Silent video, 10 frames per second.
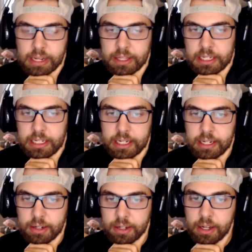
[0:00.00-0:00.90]
I think
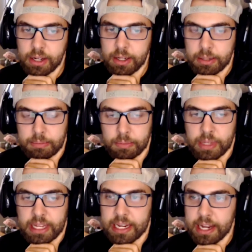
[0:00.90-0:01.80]

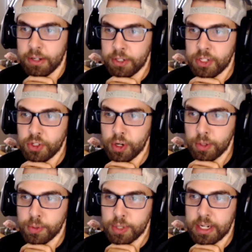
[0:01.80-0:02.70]
with Ian Anderson
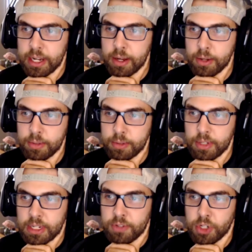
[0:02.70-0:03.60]
struggles right now,
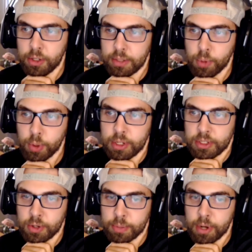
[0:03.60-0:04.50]
you have Charlie Morton's
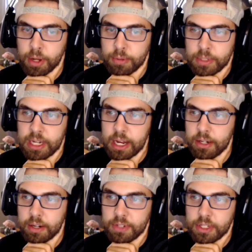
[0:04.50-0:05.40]
going to probably
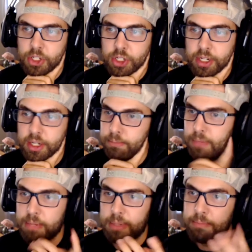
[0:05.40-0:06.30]
retire after this year.
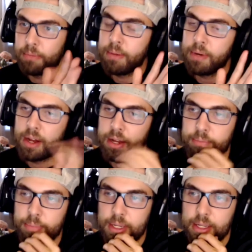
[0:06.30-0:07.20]
Maybe not,
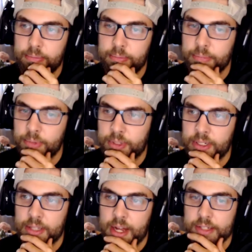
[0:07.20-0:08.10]
but
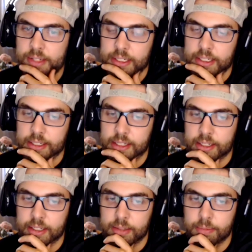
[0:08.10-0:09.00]
looking likely.
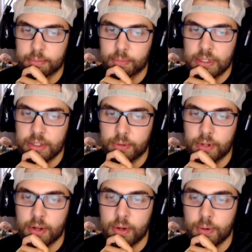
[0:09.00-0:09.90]
We don't
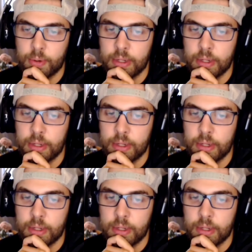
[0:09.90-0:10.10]
know.